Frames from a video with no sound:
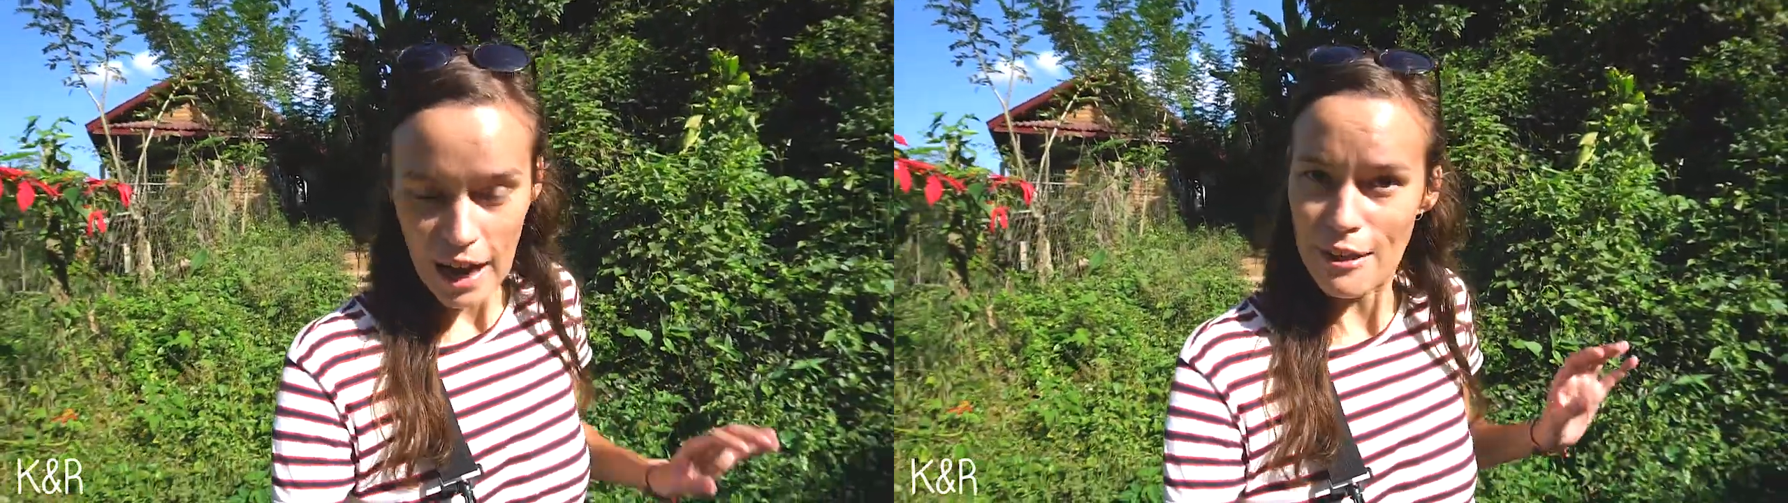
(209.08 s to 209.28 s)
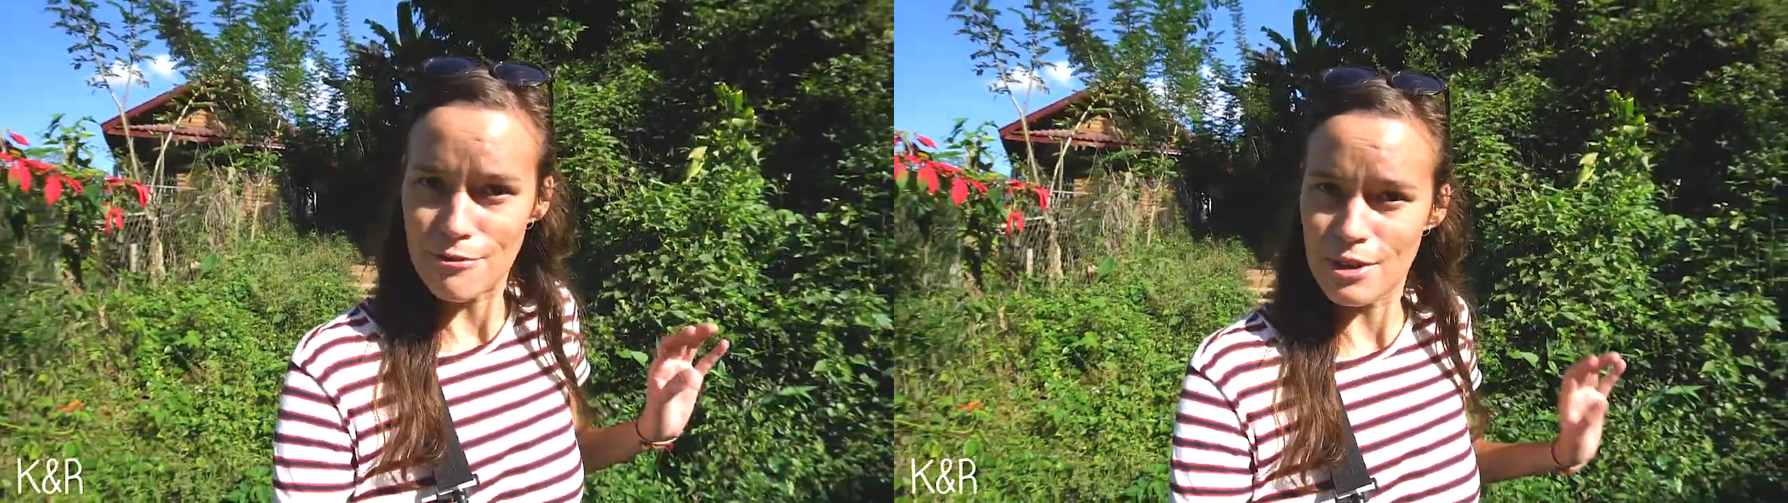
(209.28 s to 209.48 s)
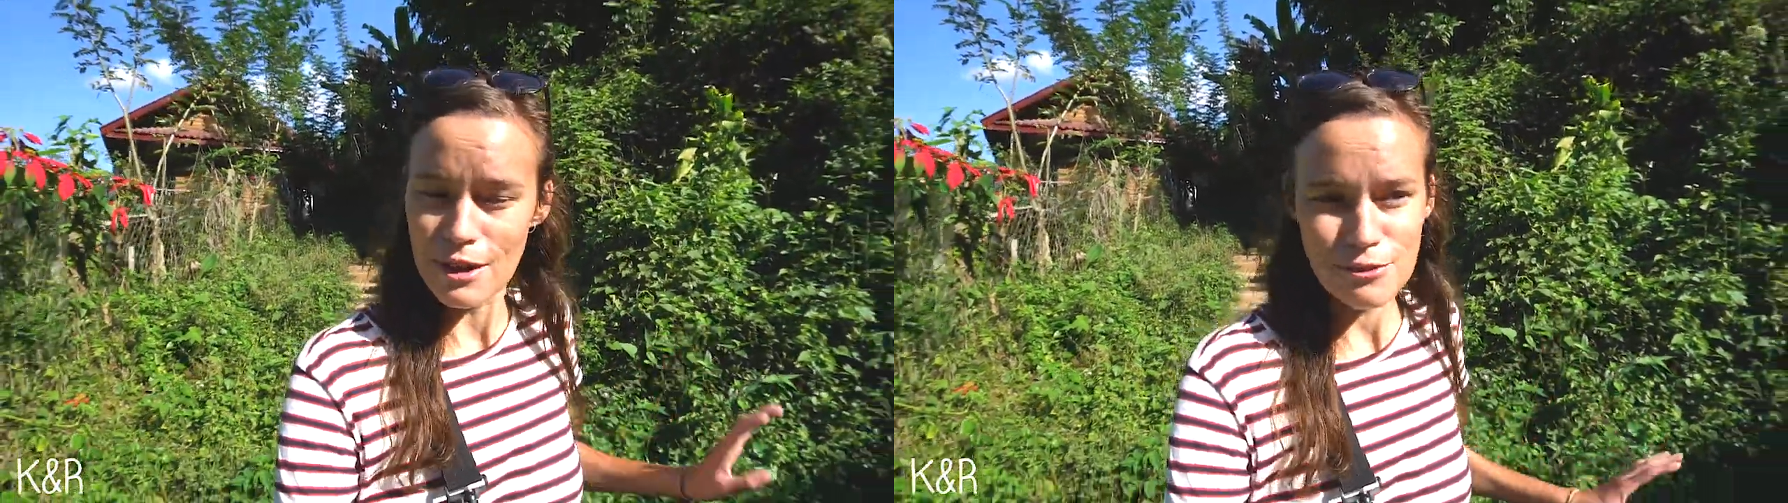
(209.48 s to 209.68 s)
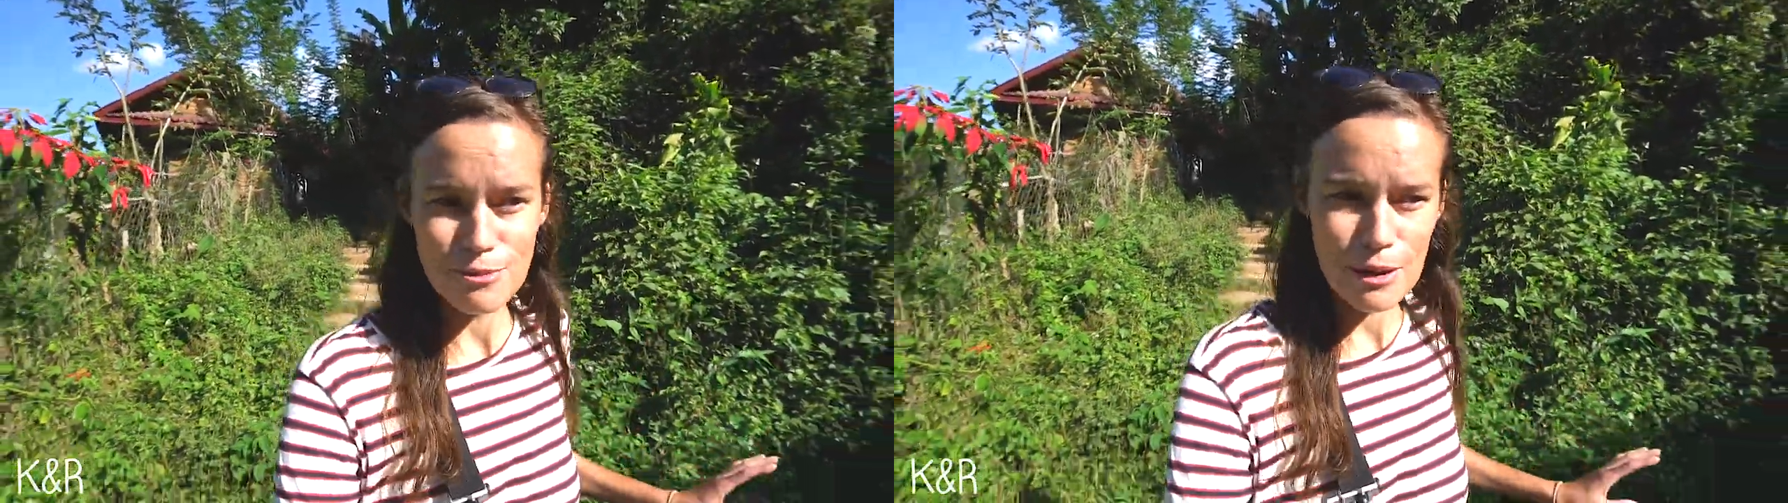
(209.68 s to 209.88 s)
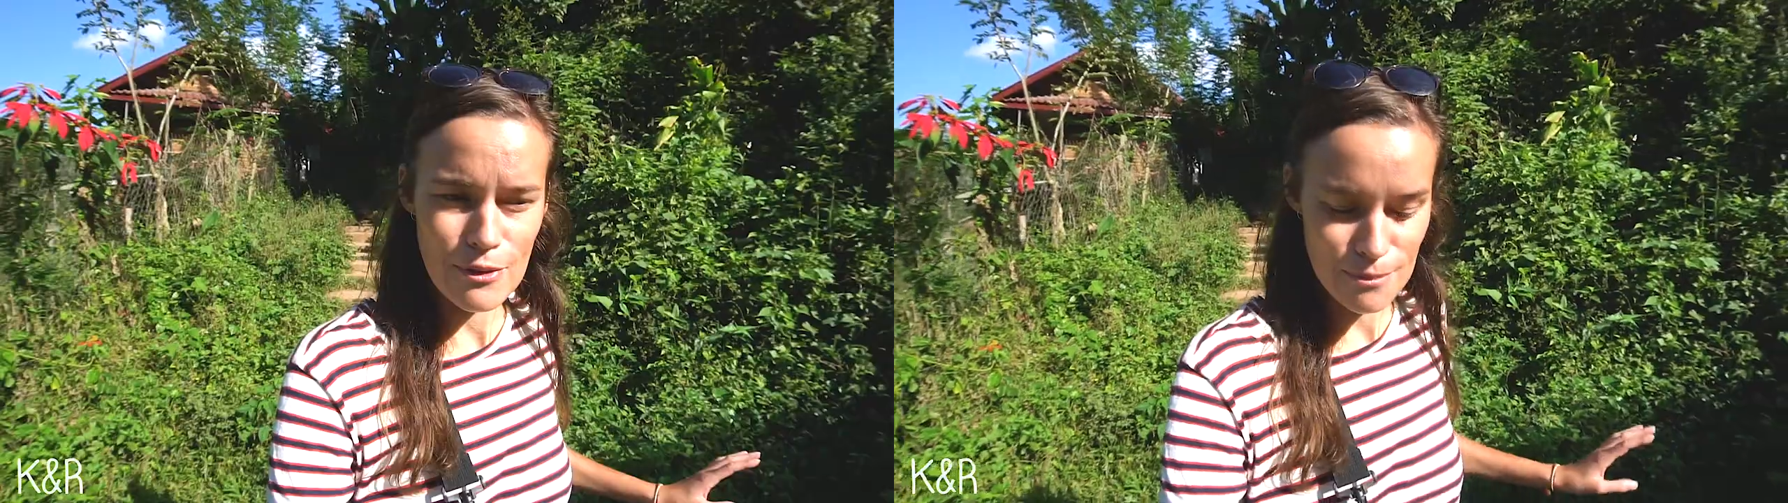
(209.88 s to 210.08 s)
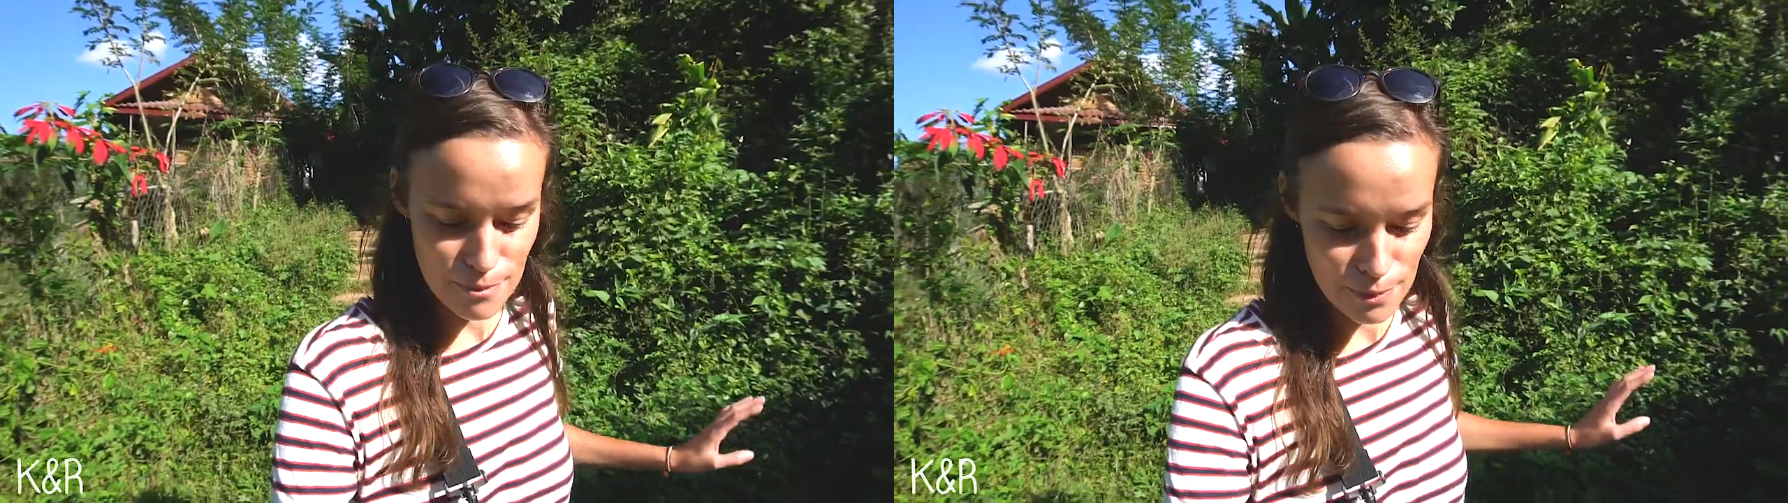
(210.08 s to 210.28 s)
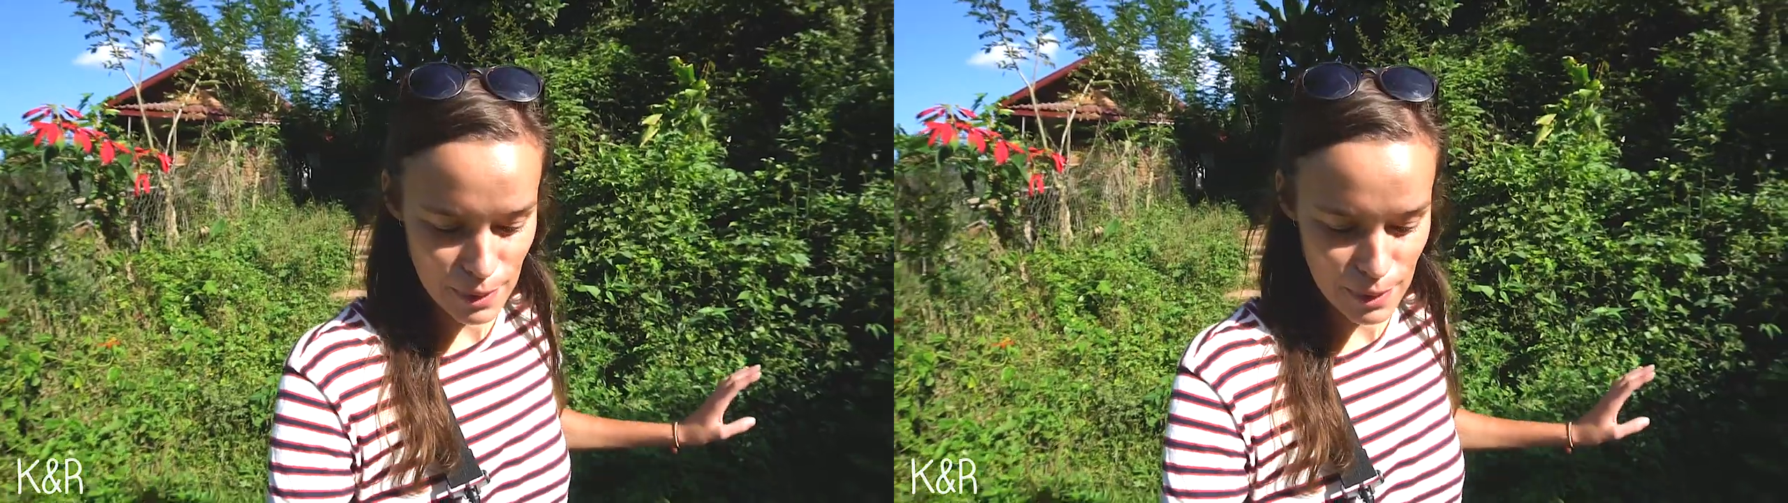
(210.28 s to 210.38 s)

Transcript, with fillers: I would love to buy one,